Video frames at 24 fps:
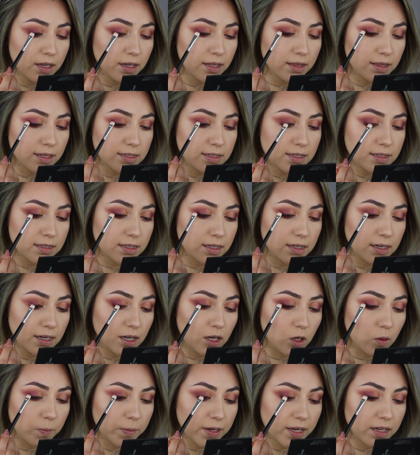This is gonna
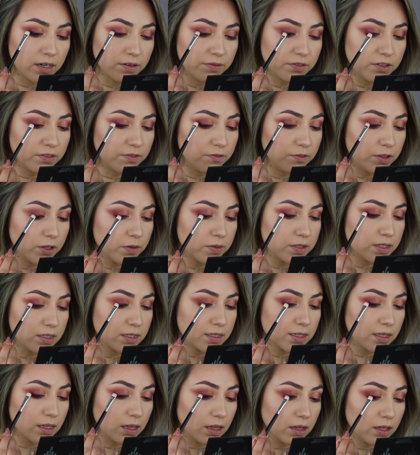help kind of diffuse into
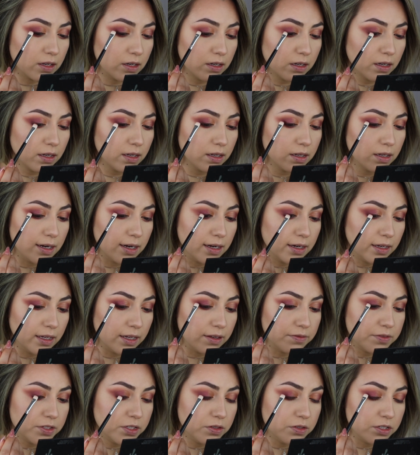the look. It
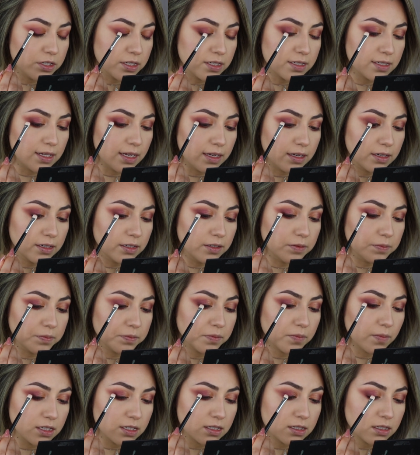gives you just like a
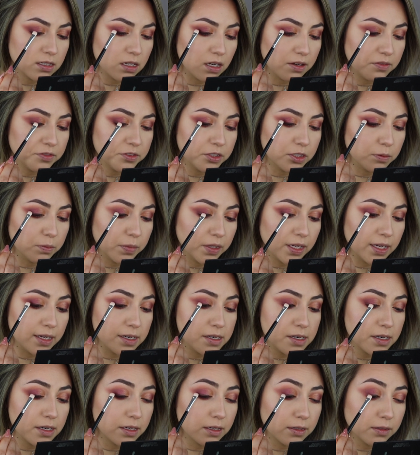softer
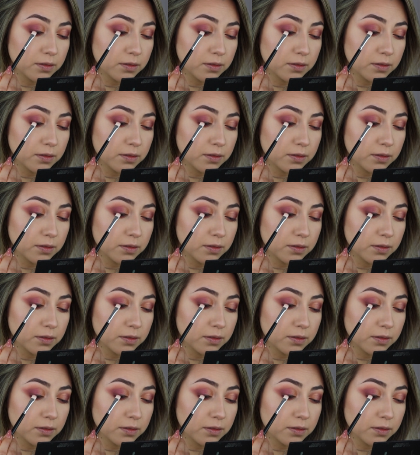blend.